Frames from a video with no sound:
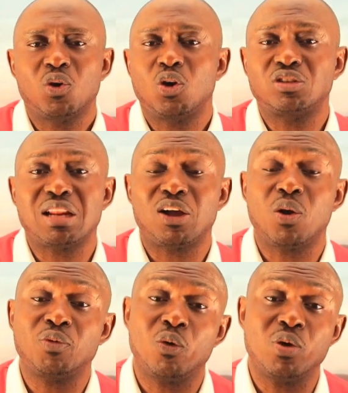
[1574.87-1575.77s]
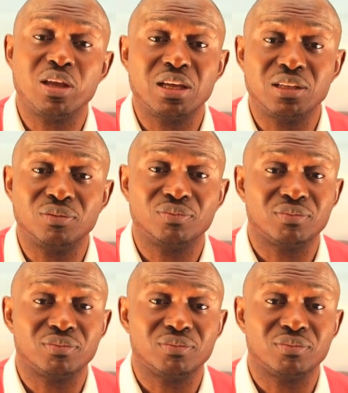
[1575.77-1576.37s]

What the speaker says: Until I come your way again,